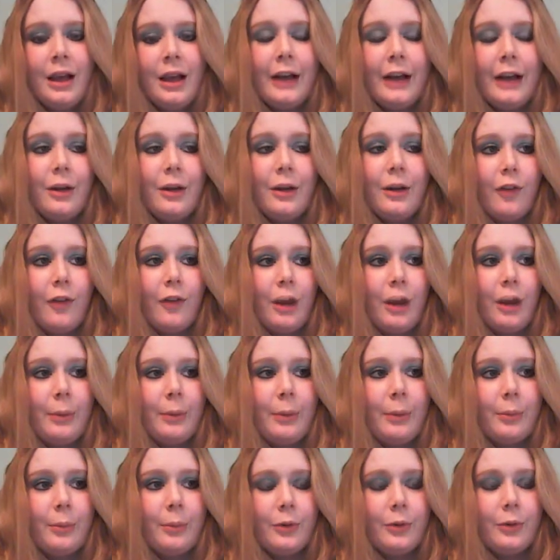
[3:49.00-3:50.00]
I know a lot of
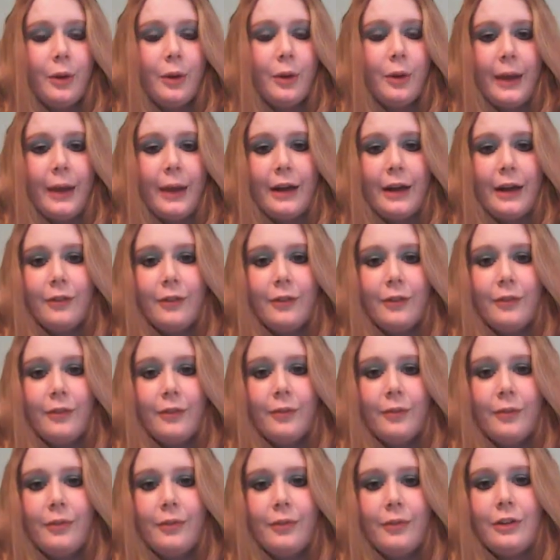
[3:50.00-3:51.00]
people don't have
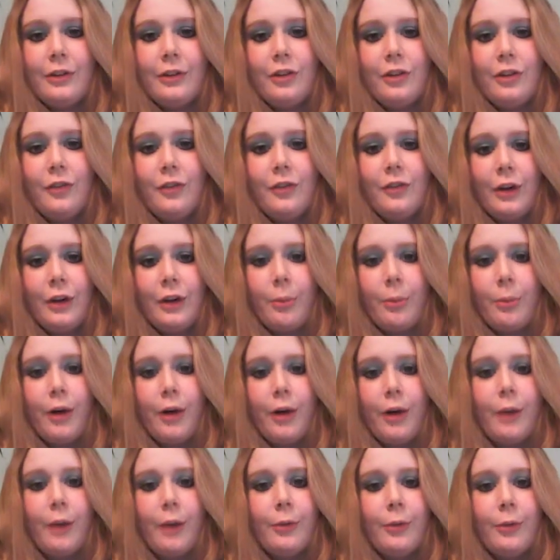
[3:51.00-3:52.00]
such a severe
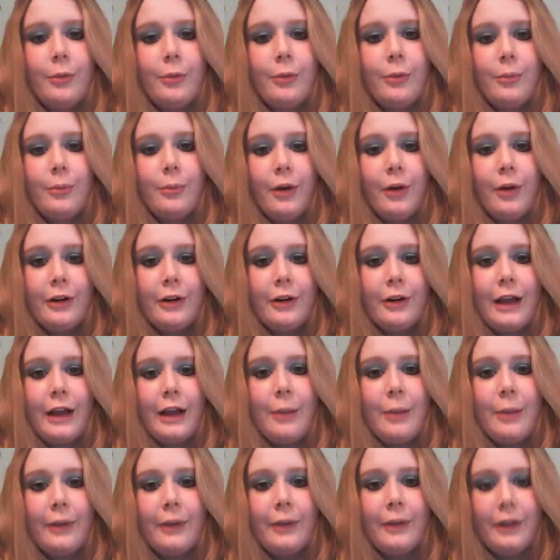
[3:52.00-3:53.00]
problem, hard
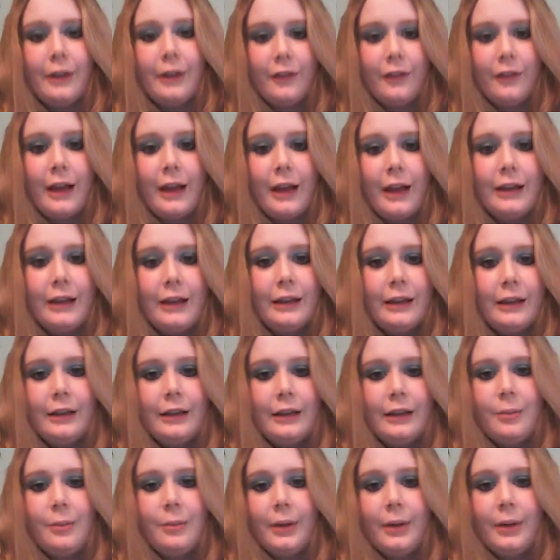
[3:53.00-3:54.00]
time with it as I
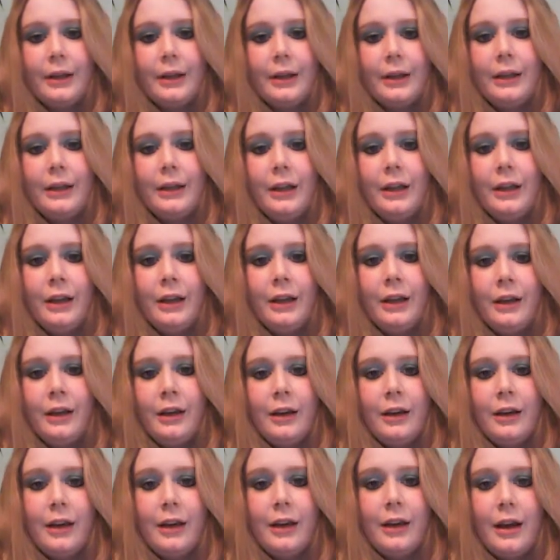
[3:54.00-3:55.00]
did, but
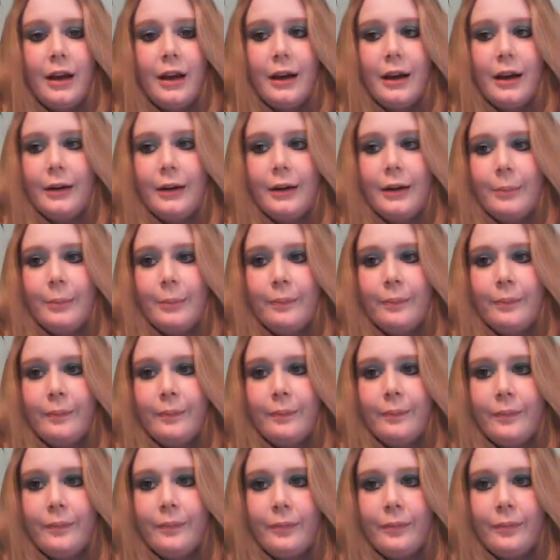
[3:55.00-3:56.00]
yeah,
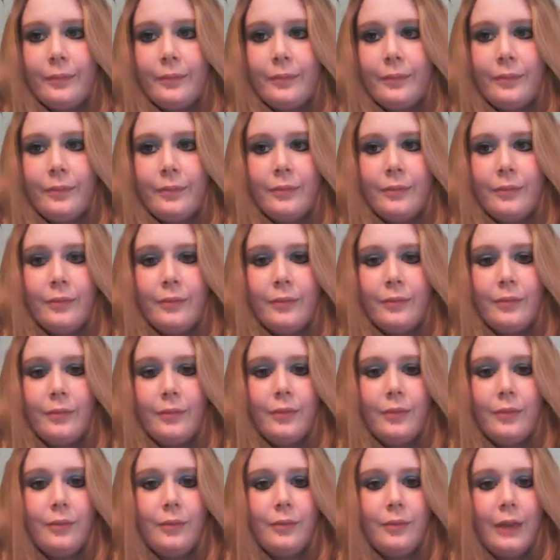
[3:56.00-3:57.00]

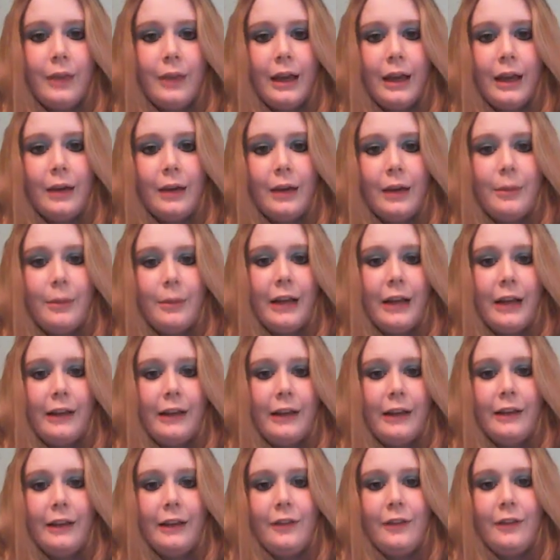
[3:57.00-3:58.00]
I mean,
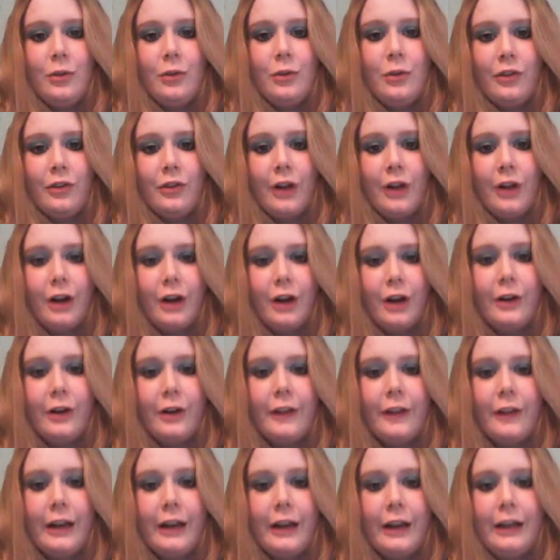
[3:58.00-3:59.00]
I guess they were just in a
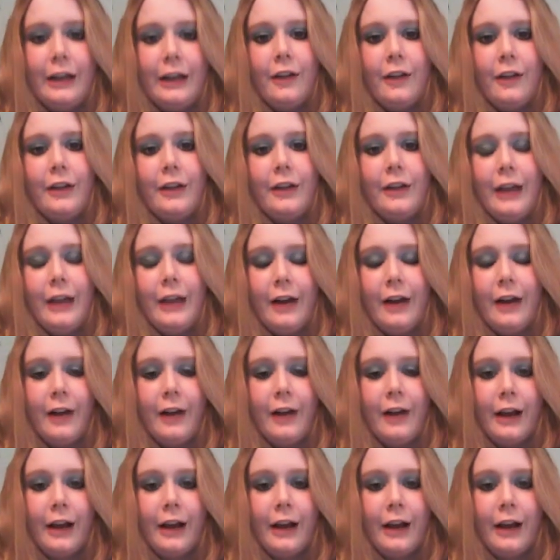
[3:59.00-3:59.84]
hurry and they didn't get all the air